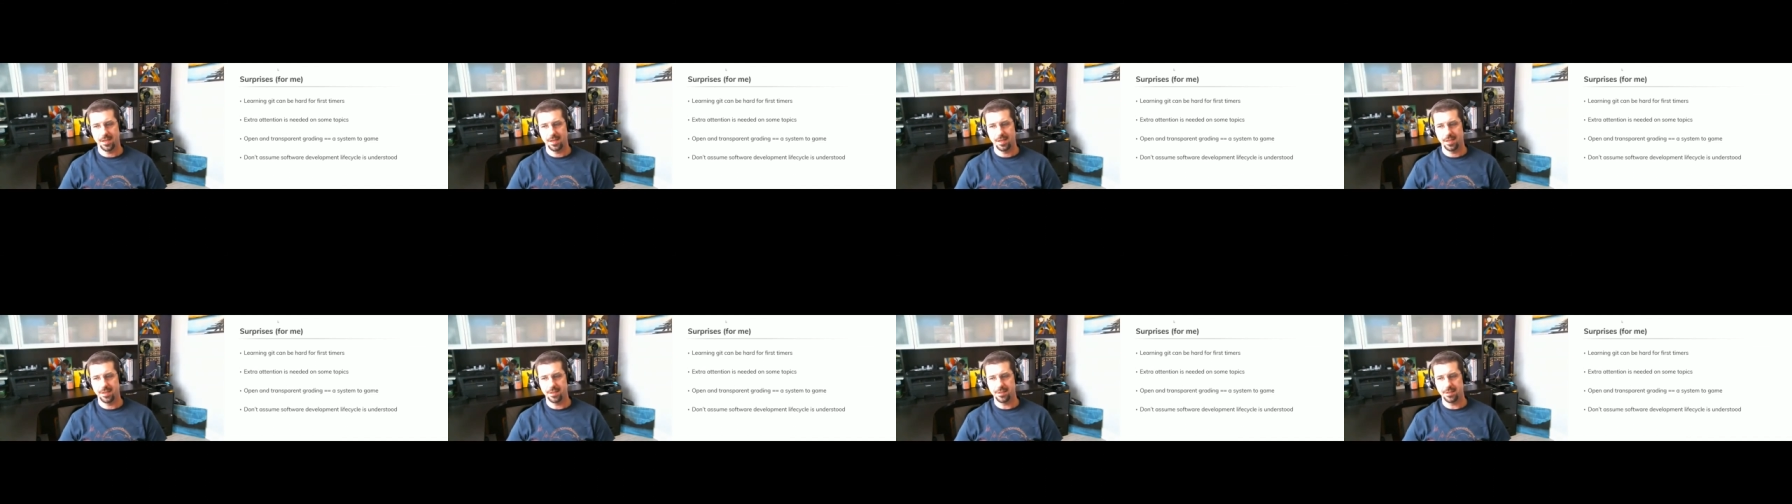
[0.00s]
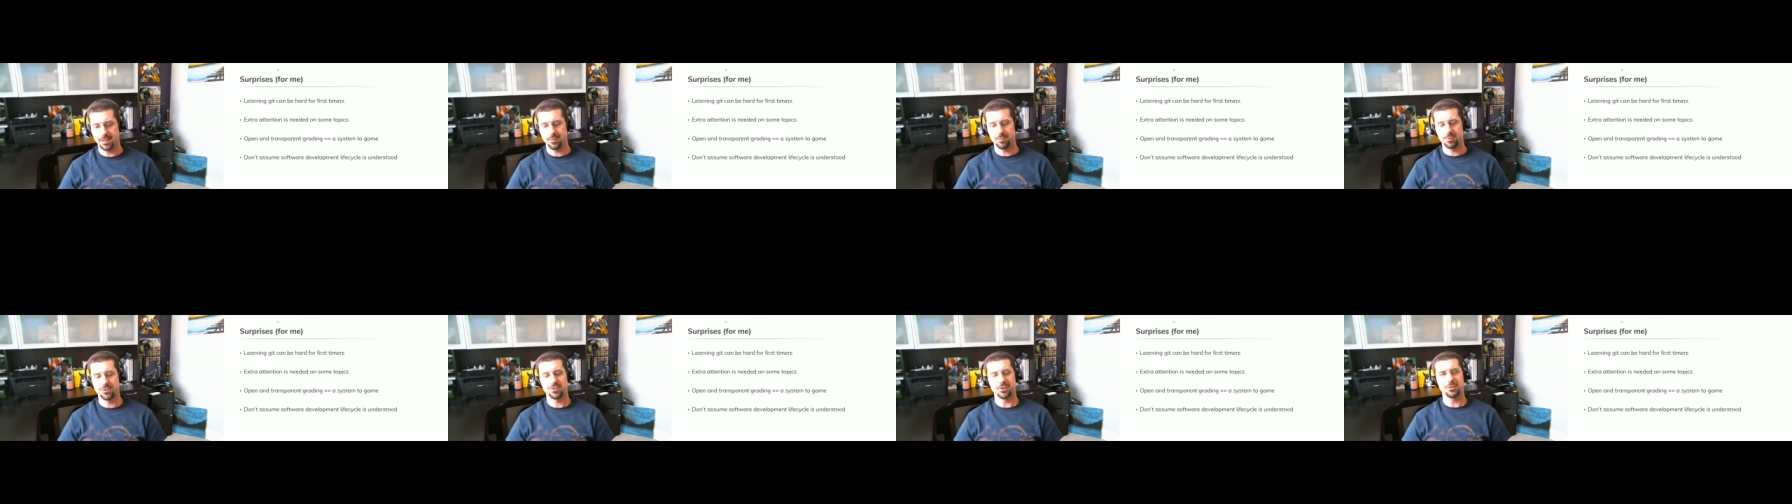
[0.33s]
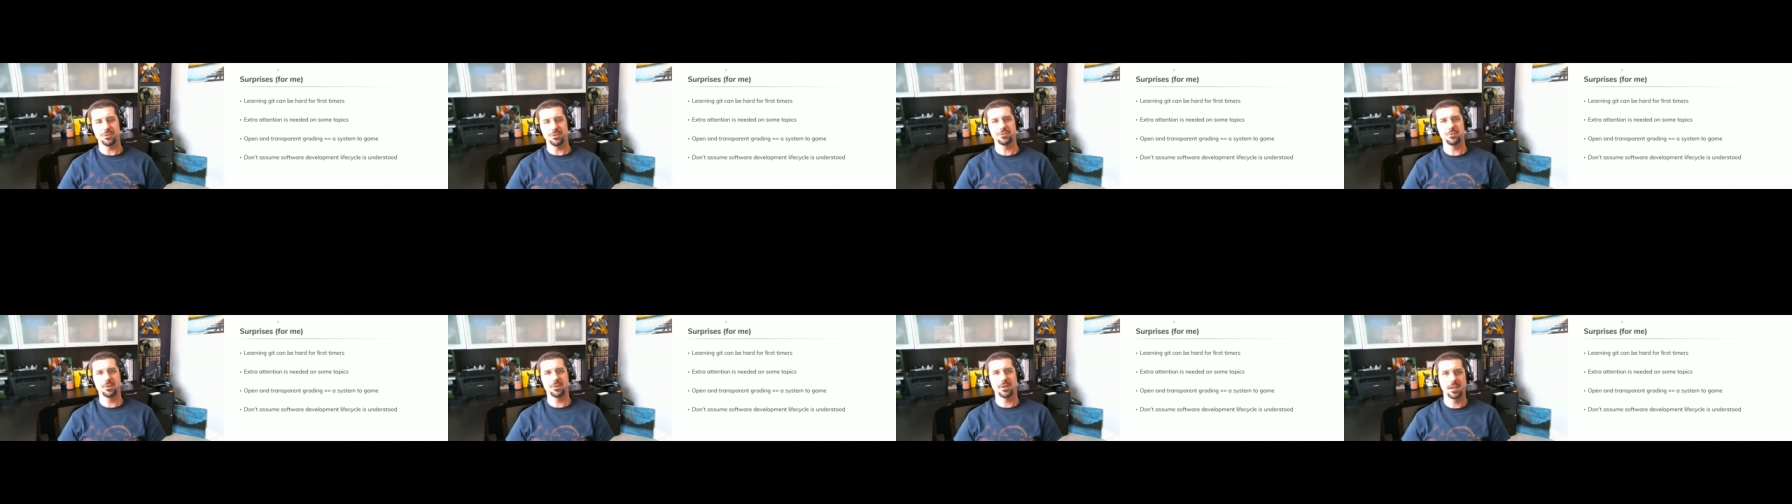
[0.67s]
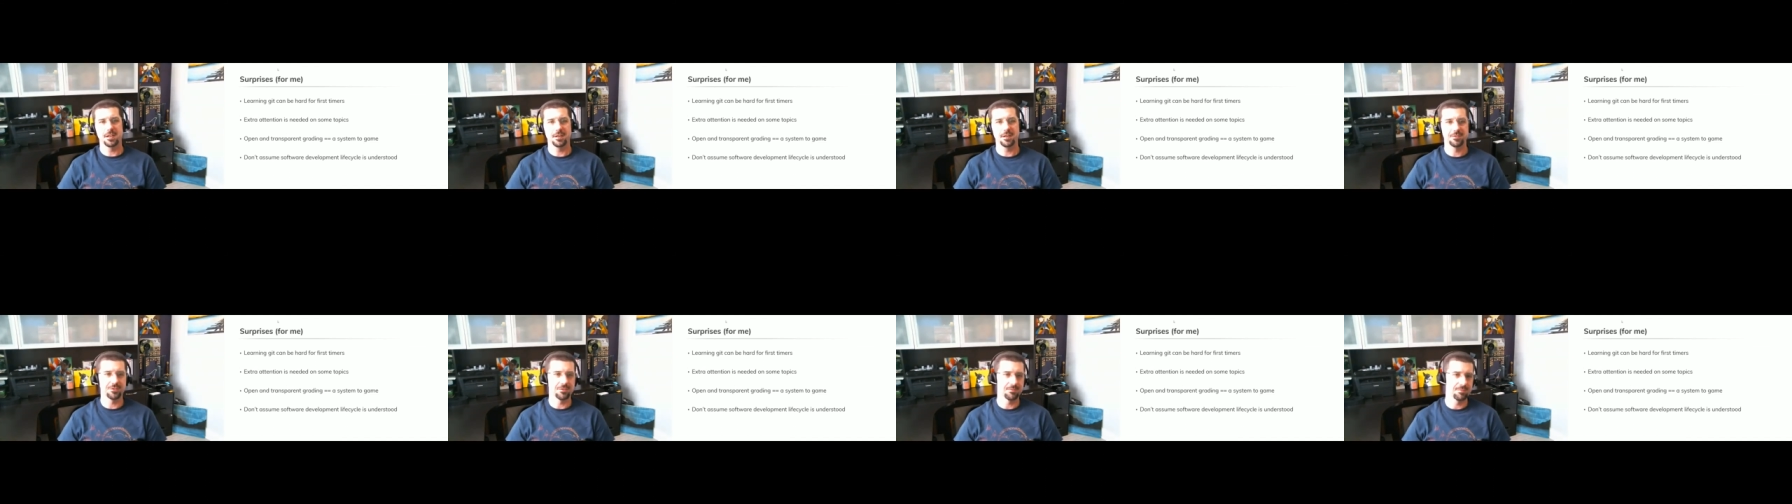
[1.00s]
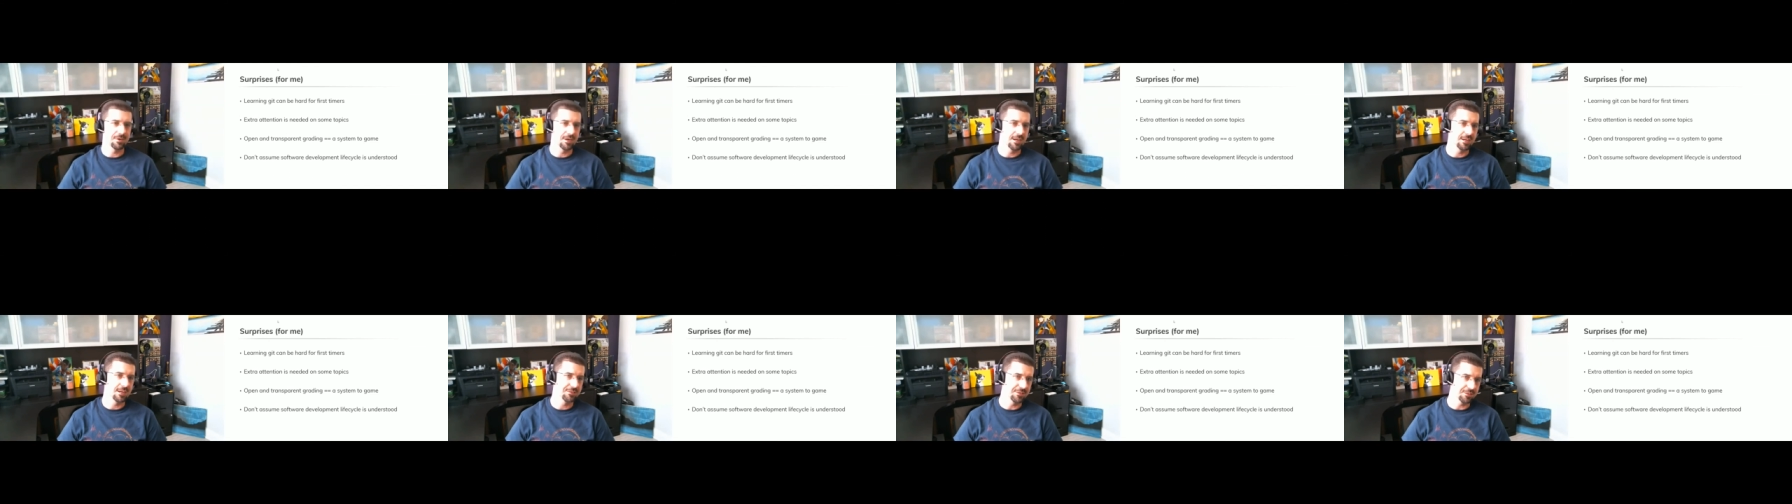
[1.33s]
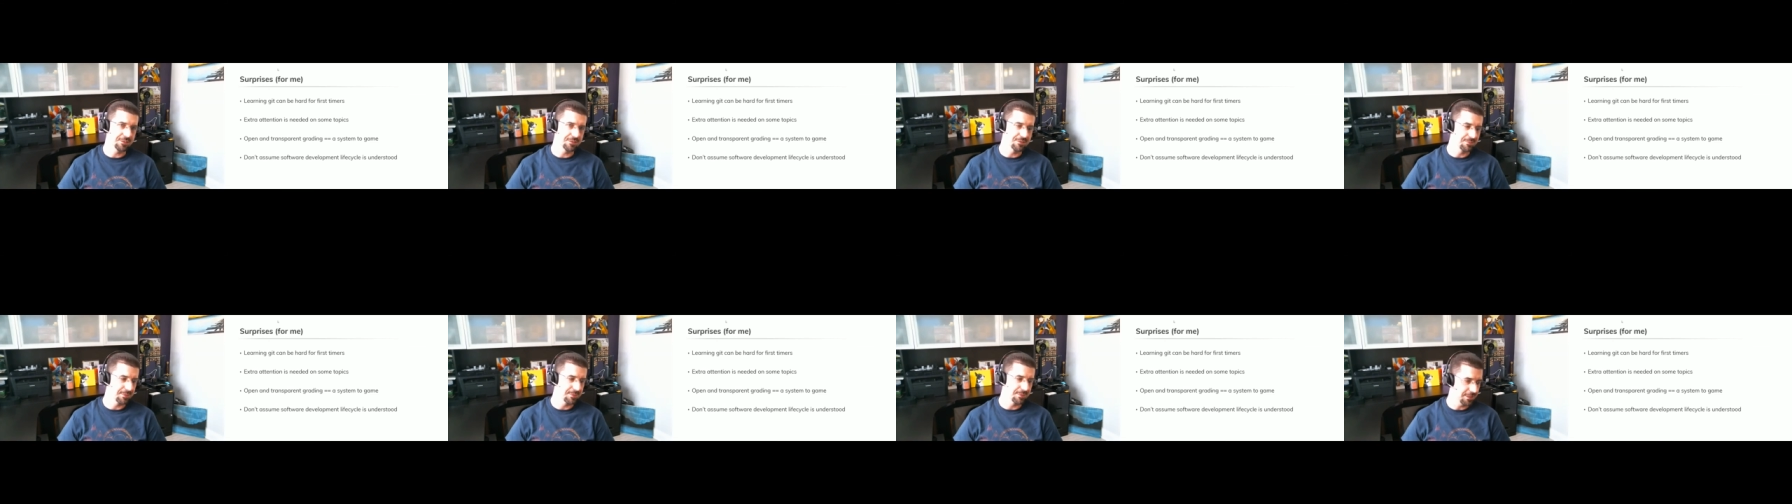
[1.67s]
it, it, was also kind of
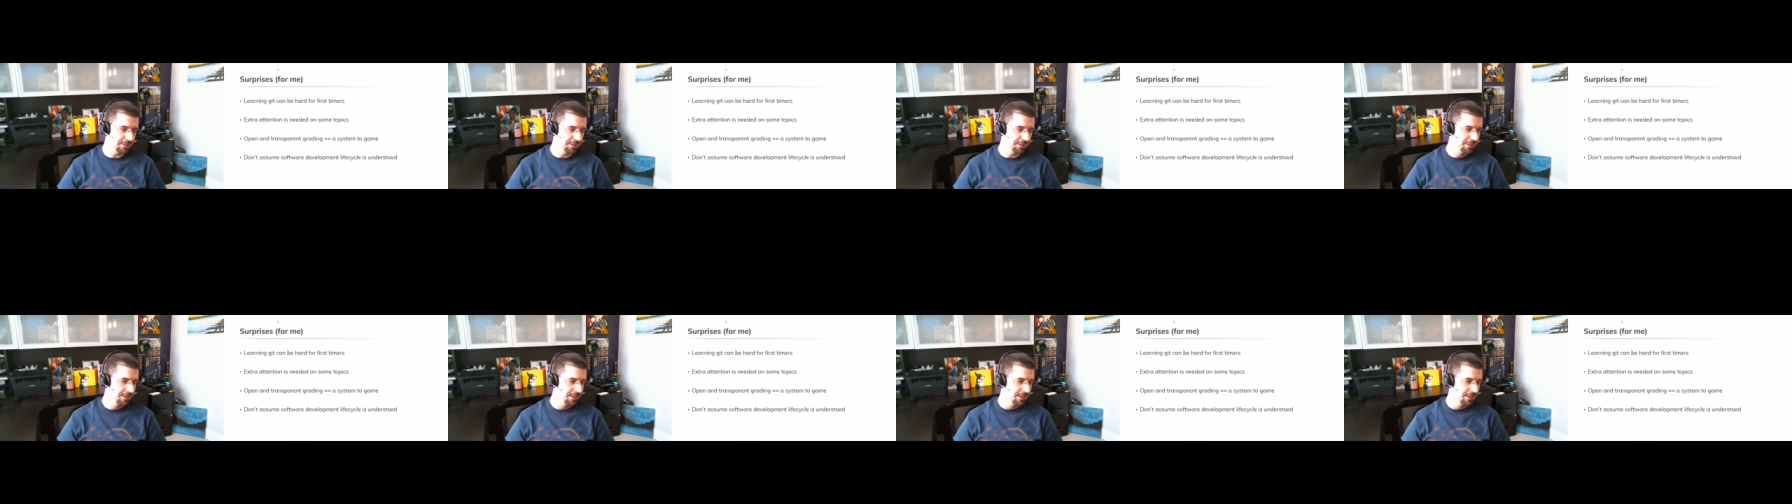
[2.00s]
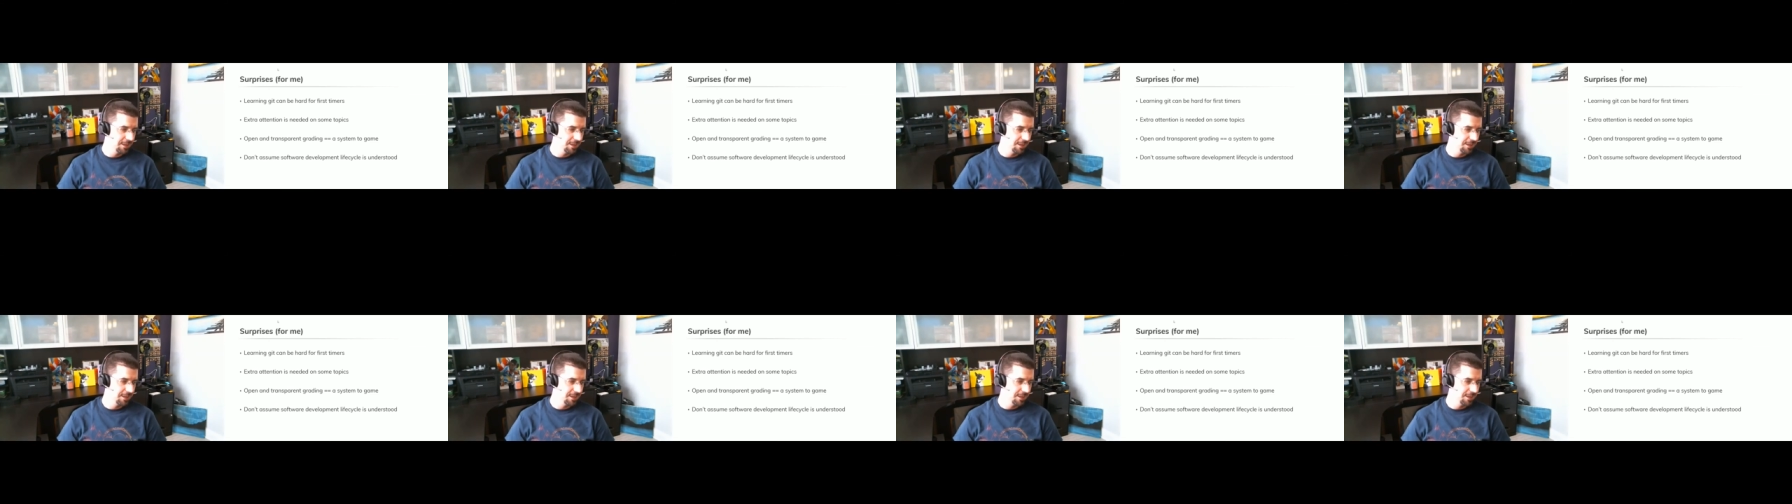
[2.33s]
surprising to me.